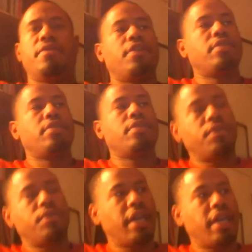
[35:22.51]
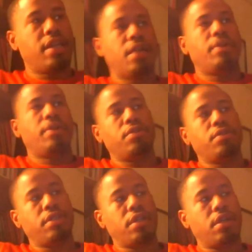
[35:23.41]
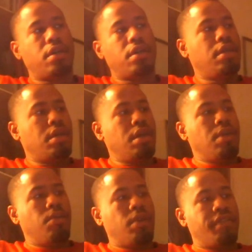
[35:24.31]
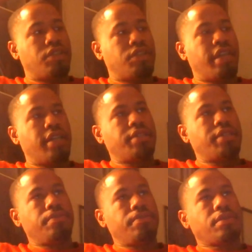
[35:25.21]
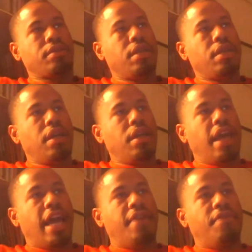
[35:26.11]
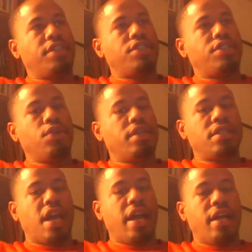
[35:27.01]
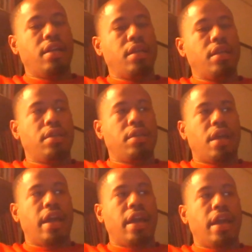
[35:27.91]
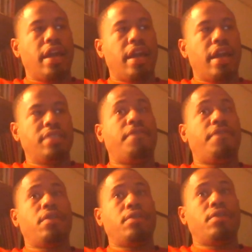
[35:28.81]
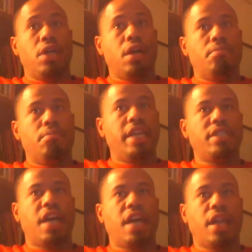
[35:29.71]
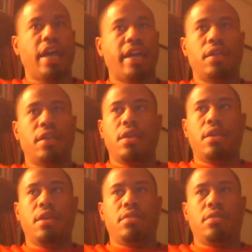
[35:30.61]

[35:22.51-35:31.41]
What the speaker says: I first moved to Atlanta and I went to his one of his trainings, and this dude is not. He's by far dumb, but he's not like